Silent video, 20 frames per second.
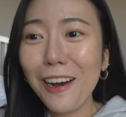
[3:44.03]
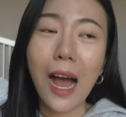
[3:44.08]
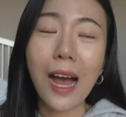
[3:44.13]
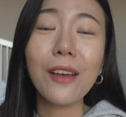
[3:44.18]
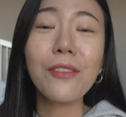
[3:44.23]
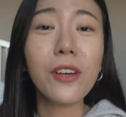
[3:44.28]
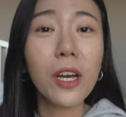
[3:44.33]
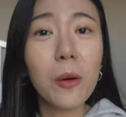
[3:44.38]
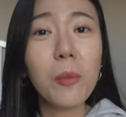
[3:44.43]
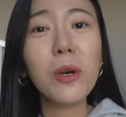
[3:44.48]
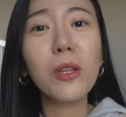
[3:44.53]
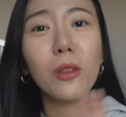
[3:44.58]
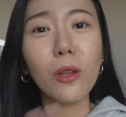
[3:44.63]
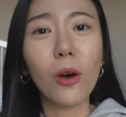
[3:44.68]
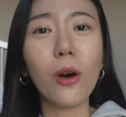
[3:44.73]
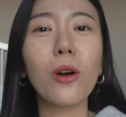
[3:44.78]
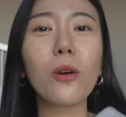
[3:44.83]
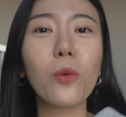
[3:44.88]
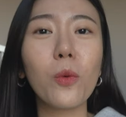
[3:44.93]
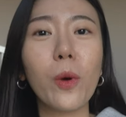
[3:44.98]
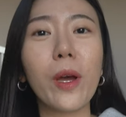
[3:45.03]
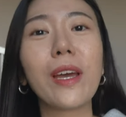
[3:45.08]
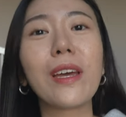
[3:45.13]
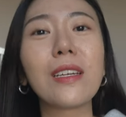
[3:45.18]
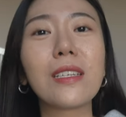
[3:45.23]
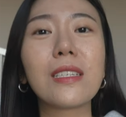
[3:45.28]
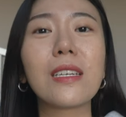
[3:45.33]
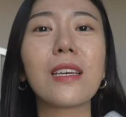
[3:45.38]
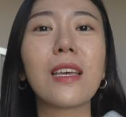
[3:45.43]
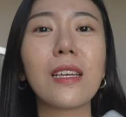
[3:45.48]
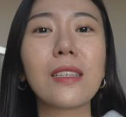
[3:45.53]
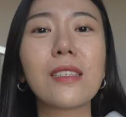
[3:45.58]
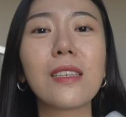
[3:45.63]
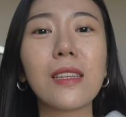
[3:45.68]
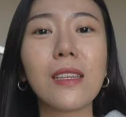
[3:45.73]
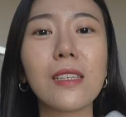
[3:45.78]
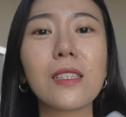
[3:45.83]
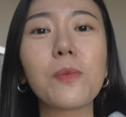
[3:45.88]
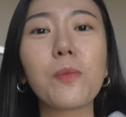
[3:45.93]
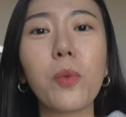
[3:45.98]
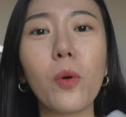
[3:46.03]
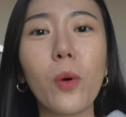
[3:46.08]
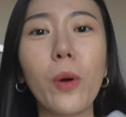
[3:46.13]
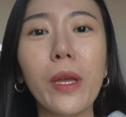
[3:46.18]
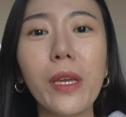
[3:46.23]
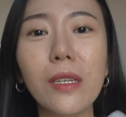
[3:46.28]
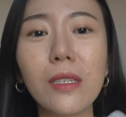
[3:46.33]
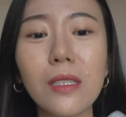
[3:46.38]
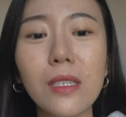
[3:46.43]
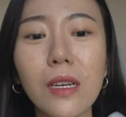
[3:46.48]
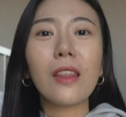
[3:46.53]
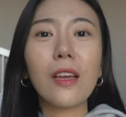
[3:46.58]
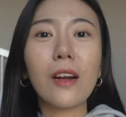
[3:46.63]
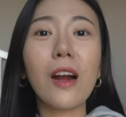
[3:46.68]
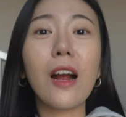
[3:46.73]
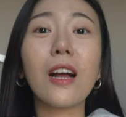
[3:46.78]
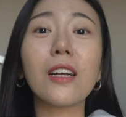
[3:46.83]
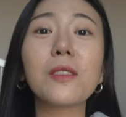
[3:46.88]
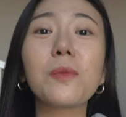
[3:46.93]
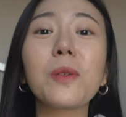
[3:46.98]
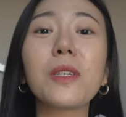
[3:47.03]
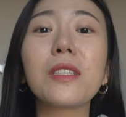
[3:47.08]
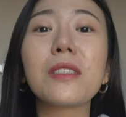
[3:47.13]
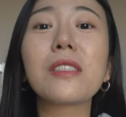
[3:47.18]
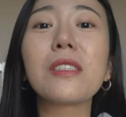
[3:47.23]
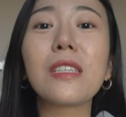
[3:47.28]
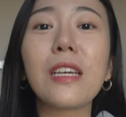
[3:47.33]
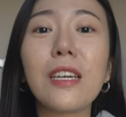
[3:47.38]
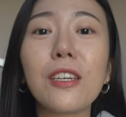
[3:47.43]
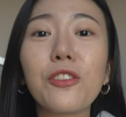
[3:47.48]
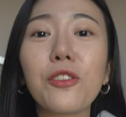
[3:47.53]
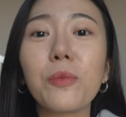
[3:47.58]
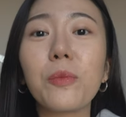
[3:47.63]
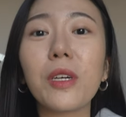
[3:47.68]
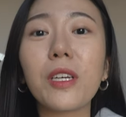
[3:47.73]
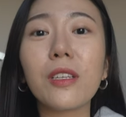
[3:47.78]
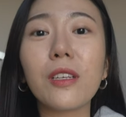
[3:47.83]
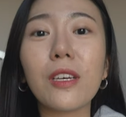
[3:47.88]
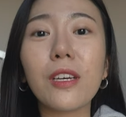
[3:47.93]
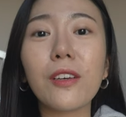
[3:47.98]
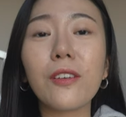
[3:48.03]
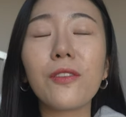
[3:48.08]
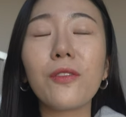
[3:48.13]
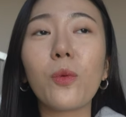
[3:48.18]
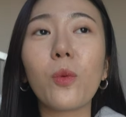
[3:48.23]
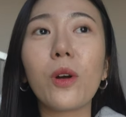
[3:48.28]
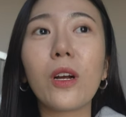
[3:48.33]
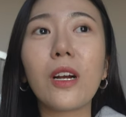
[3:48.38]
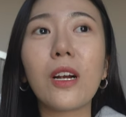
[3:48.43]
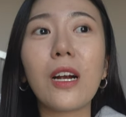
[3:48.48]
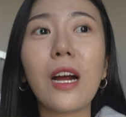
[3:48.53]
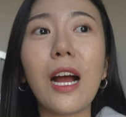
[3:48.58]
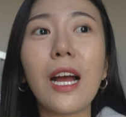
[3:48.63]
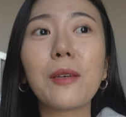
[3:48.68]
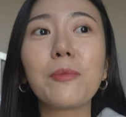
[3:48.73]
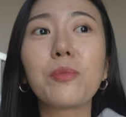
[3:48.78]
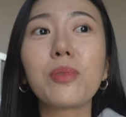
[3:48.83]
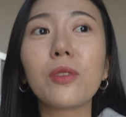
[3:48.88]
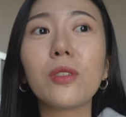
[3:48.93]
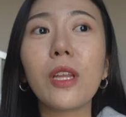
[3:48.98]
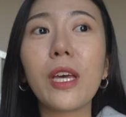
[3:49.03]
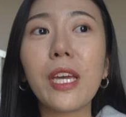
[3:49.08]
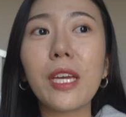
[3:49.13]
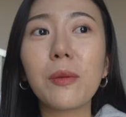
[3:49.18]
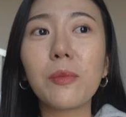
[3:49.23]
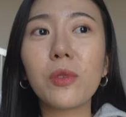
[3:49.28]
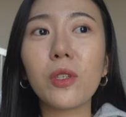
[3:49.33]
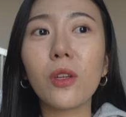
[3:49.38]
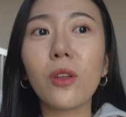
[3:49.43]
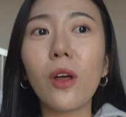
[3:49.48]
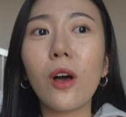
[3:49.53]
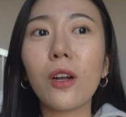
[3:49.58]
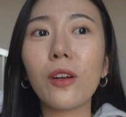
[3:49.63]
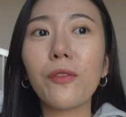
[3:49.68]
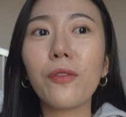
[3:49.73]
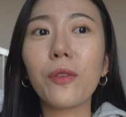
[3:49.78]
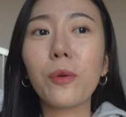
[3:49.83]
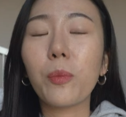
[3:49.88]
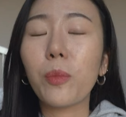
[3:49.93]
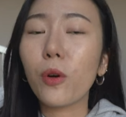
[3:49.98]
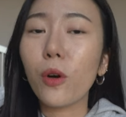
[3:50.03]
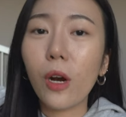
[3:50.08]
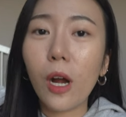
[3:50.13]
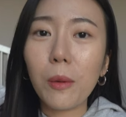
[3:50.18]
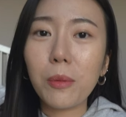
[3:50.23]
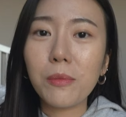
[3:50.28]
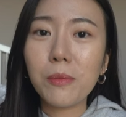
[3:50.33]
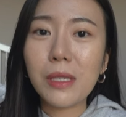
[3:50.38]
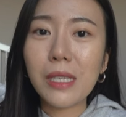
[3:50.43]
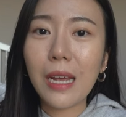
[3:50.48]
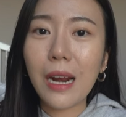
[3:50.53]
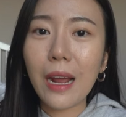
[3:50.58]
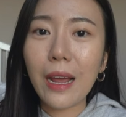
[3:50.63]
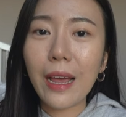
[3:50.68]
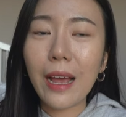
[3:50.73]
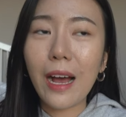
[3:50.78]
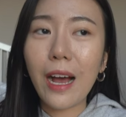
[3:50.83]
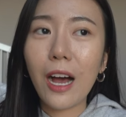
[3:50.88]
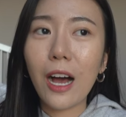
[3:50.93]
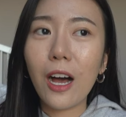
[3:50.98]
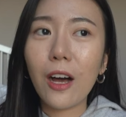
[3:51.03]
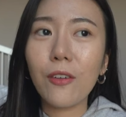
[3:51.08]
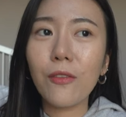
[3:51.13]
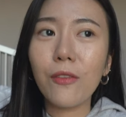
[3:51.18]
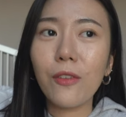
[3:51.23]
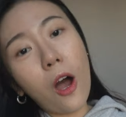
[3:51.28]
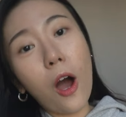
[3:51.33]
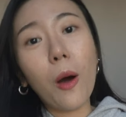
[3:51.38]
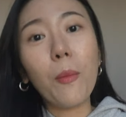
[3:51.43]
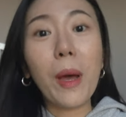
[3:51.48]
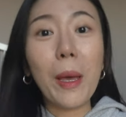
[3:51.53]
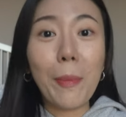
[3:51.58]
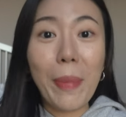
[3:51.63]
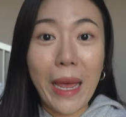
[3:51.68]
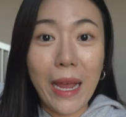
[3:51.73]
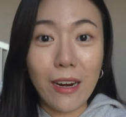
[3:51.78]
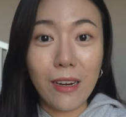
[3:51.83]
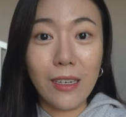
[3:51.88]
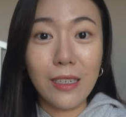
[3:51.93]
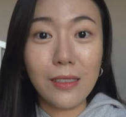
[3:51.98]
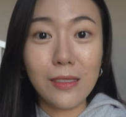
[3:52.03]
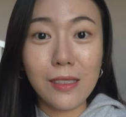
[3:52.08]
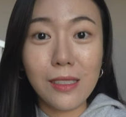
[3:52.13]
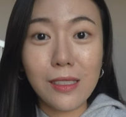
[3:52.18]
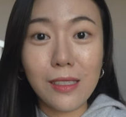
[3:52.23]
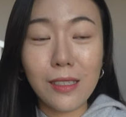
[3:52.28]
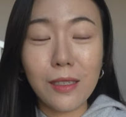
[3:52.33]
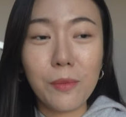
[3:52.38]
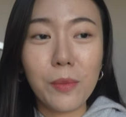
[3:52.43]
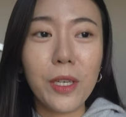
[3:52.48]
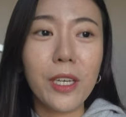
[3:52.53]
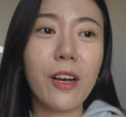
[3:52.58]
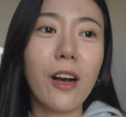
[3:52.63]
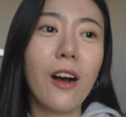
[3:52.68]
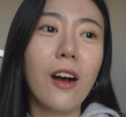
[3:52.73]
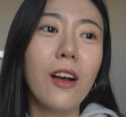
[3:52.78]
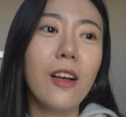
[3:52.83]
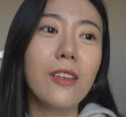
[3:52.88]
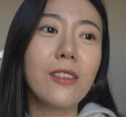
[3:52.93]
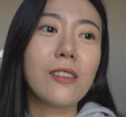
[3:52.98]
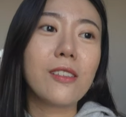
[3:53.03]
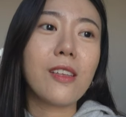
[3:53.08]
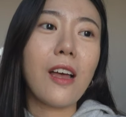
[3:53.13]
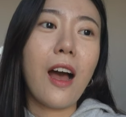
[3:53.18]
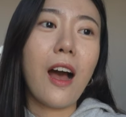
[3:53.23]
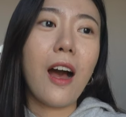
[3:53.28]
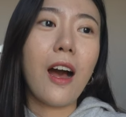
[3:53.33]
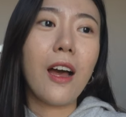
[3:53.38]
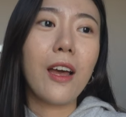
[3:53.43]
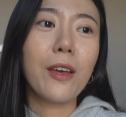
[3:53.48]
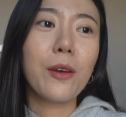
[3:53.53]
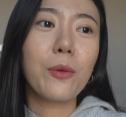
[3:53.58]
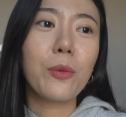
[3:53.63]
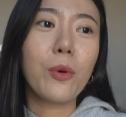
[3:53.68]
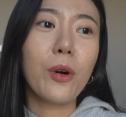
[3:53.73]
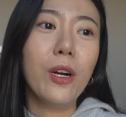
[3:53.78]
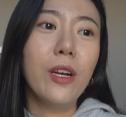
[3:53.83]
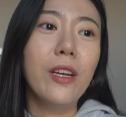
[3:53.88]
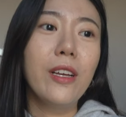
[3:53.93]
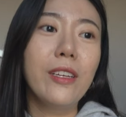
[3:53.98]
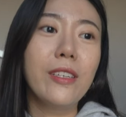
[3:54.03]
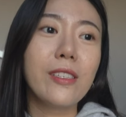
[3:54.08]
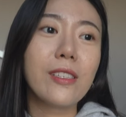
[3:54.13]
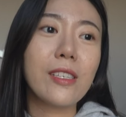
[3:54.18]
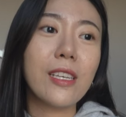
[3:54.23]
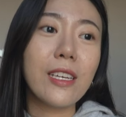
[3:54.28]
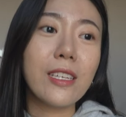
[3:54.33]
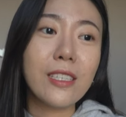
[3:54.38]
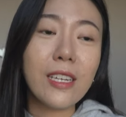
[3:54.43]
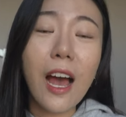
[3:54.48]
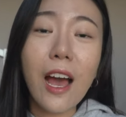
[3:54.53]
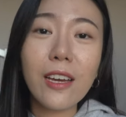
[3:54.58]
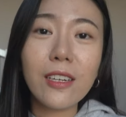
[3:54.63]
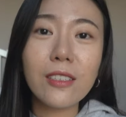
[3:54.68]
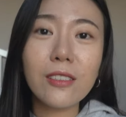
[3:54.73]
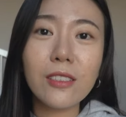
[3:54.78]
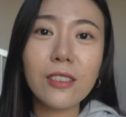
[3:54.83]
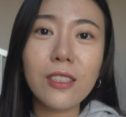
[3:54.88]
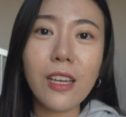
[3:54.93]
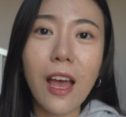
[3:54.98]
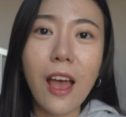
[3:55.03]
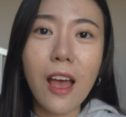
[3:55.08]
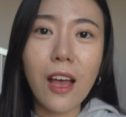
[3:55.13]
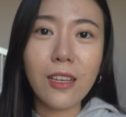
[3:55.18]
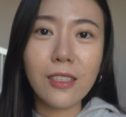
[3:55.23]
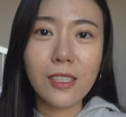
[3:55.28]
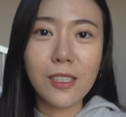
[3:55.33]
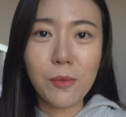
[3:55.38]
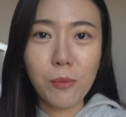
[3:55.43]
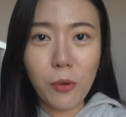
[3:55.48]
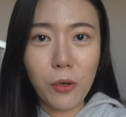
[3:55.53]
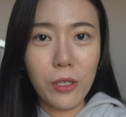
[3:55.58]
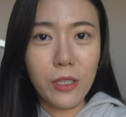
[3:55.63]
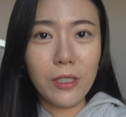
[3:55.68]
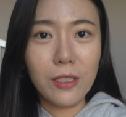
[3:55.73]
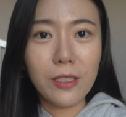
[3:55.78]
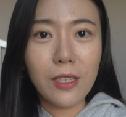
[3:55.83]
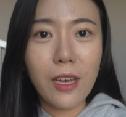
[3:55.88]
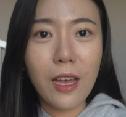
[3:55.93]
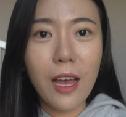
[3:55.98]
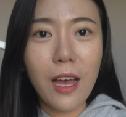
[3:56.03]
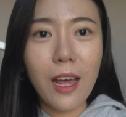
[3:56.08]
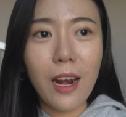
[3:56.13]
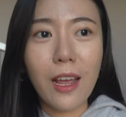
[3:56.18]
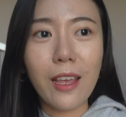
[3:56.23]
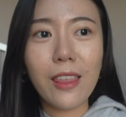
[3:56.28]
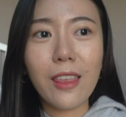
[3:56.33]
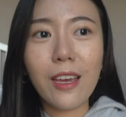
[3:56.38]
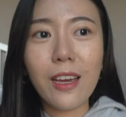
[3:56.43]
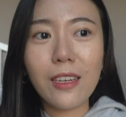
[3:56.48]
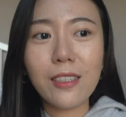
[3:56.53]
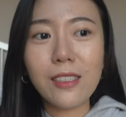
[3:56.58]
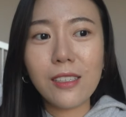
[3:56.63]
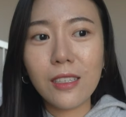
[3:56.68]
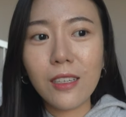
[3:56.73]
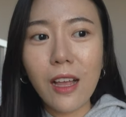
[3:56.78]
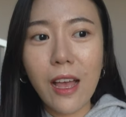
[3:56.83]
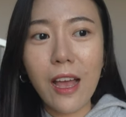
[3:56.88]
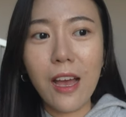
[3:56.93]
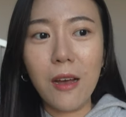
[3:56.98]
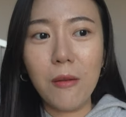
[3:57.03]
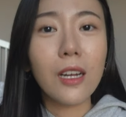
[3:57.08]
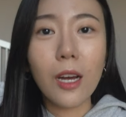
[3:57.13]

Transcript: I've come a long way to get to this point. There has been a stage in my life where I blamed a lot of the problems that I have on my parents because I was entitled and spoiled, and I think I still am.